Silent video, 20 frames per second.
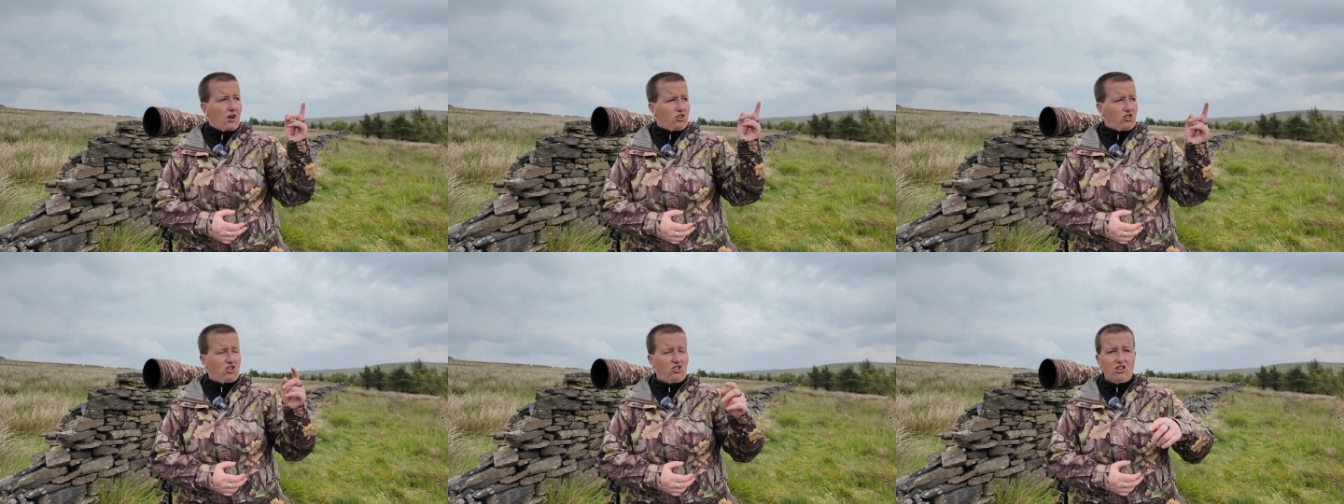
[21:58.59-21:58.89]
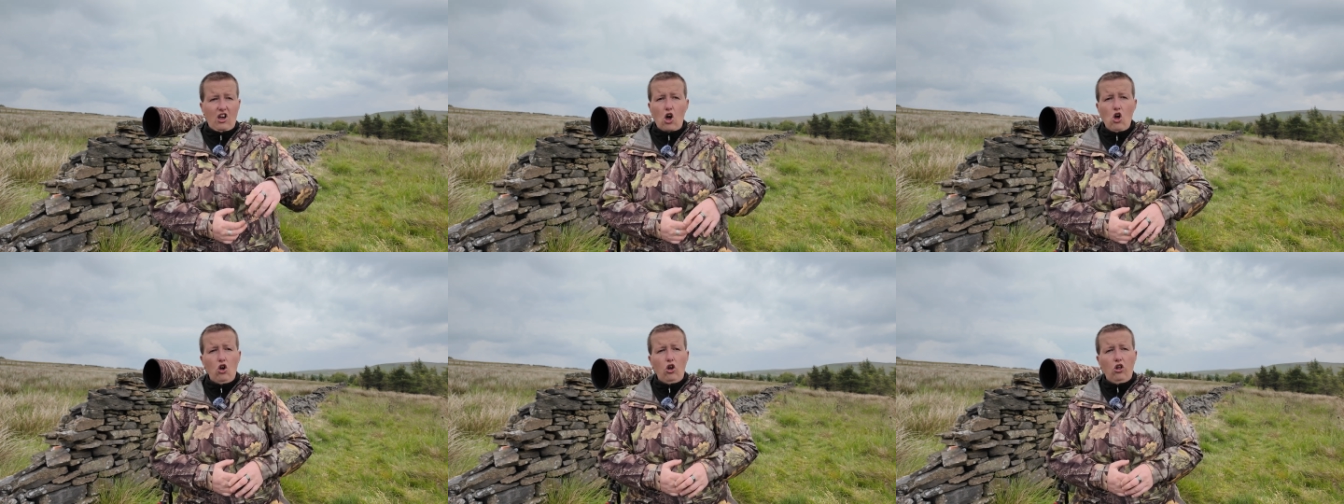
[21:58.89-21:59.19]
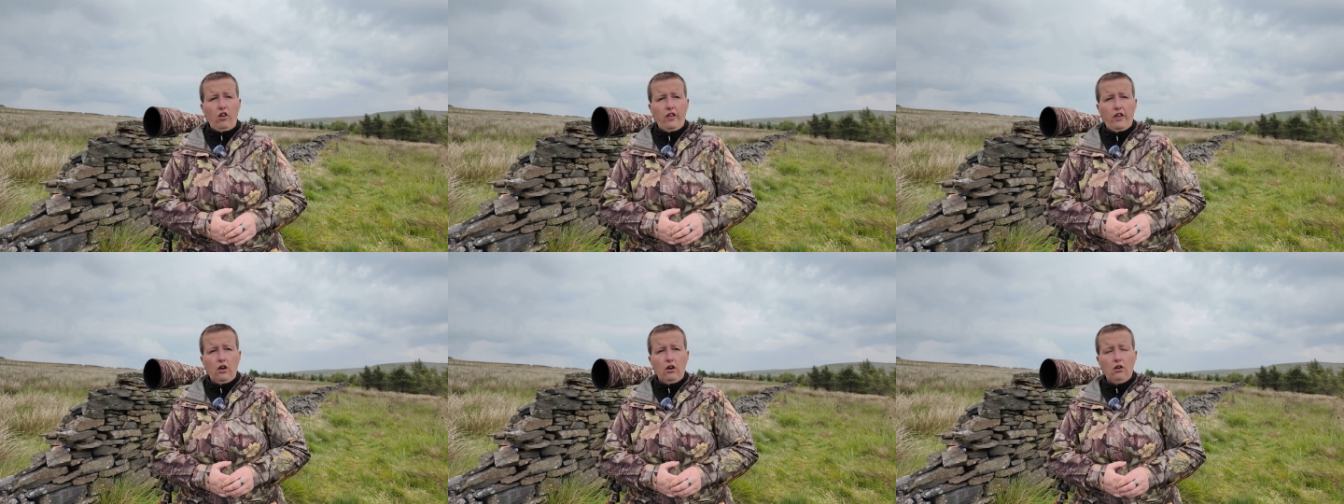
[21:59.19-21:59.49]
she sat
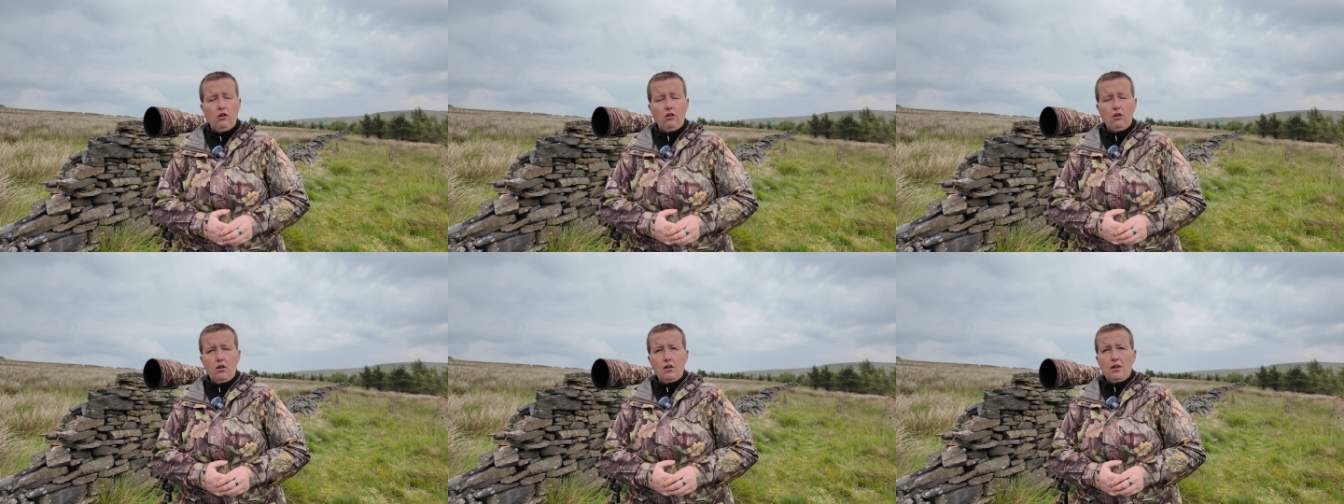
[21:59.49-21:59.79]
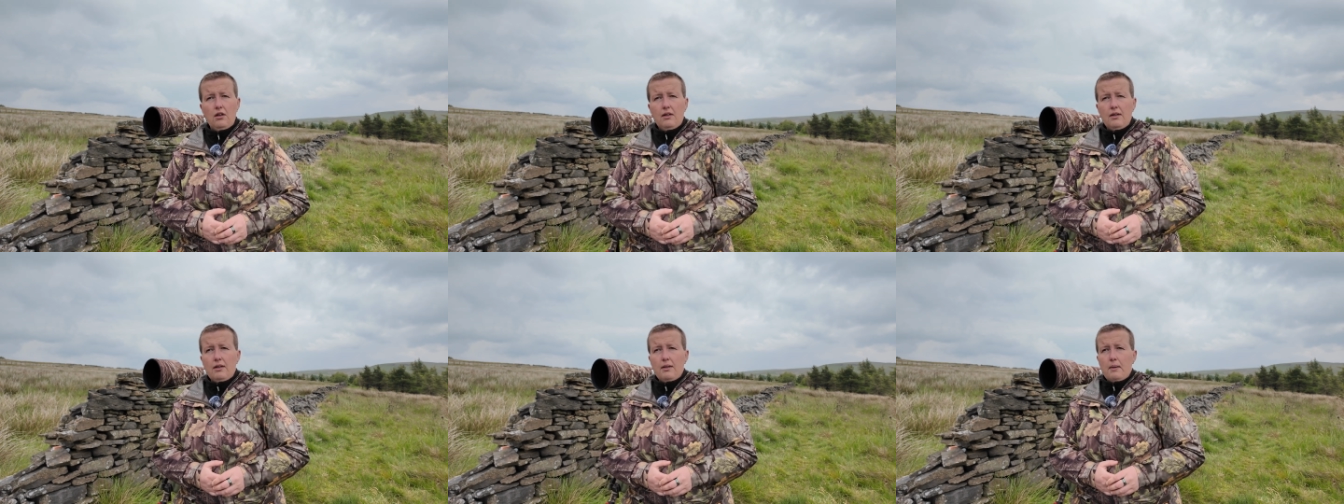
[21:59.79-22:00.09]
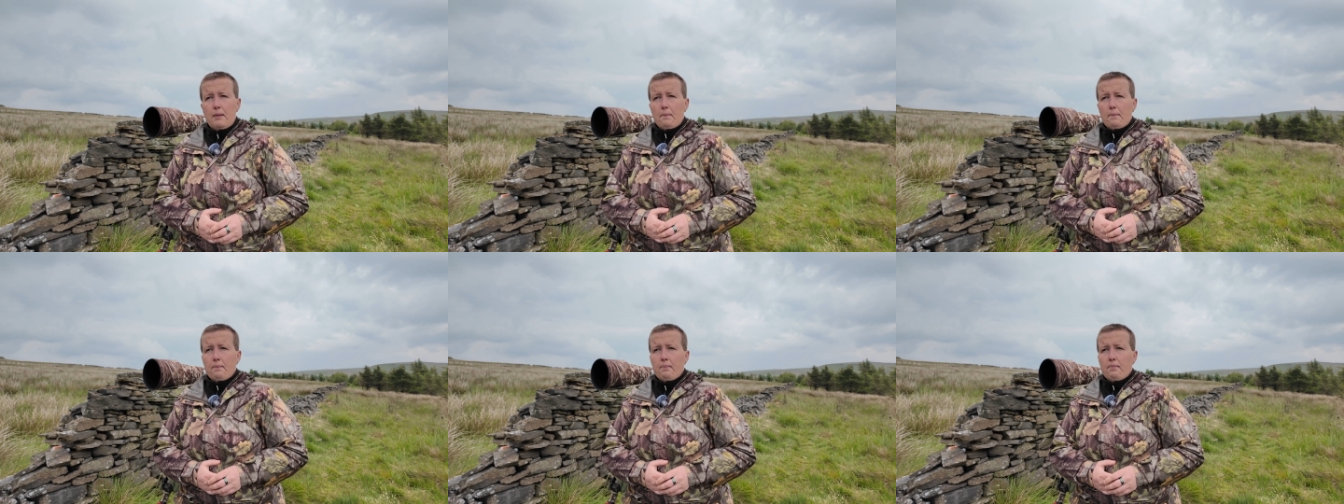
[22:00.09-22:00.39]
earlier.
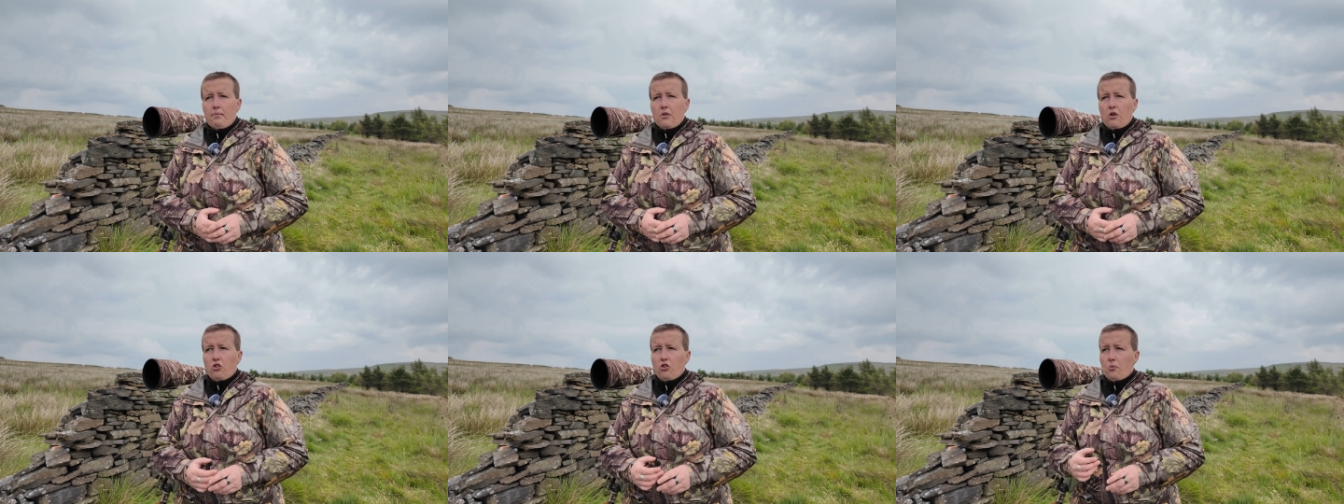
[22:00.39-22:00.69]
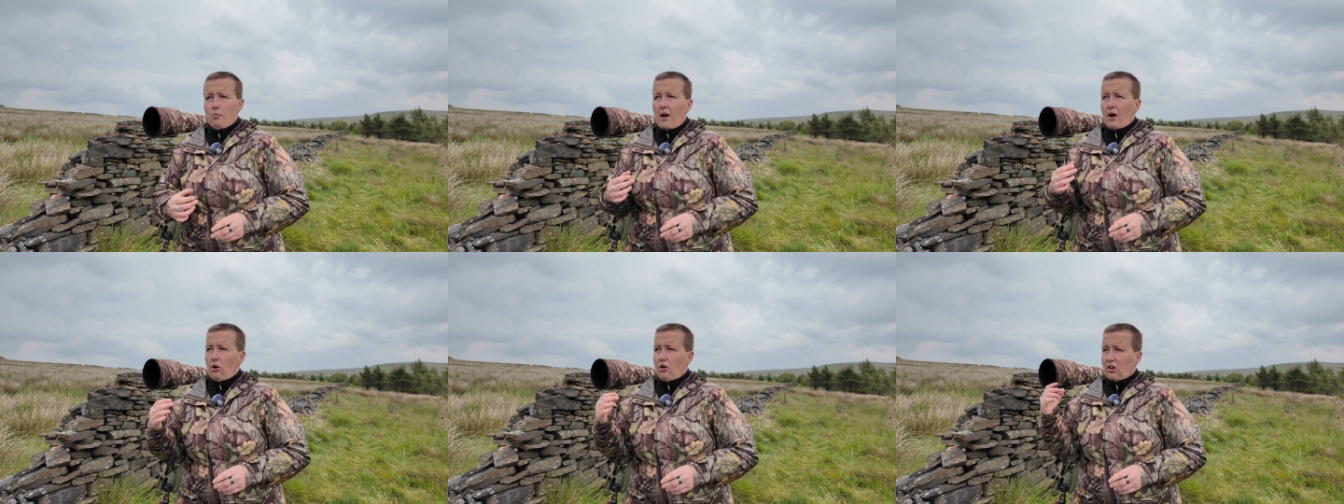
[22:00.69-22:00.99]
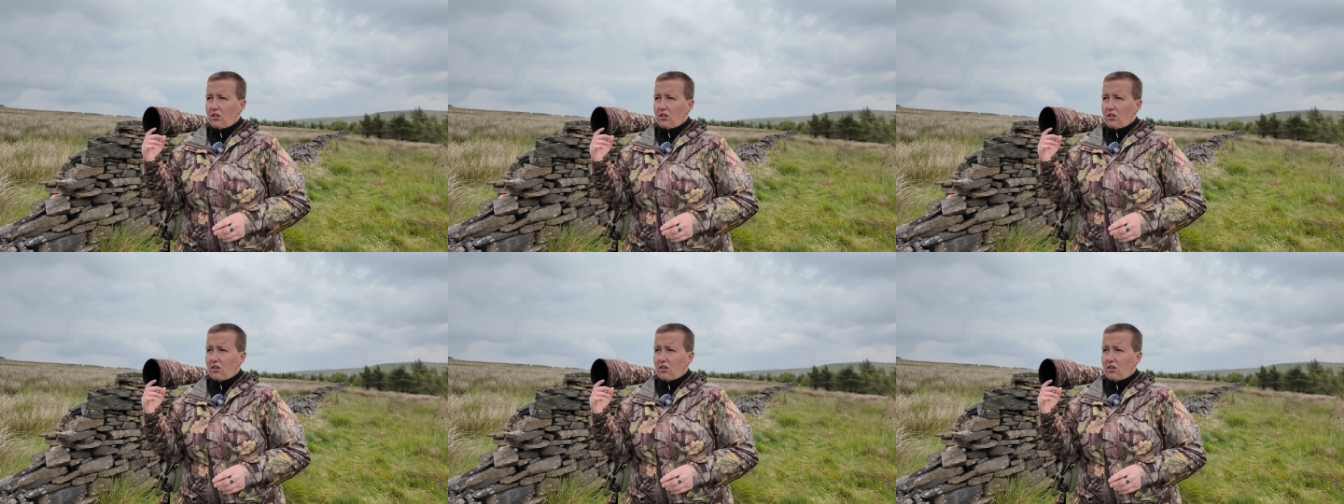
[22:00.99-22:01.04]
The male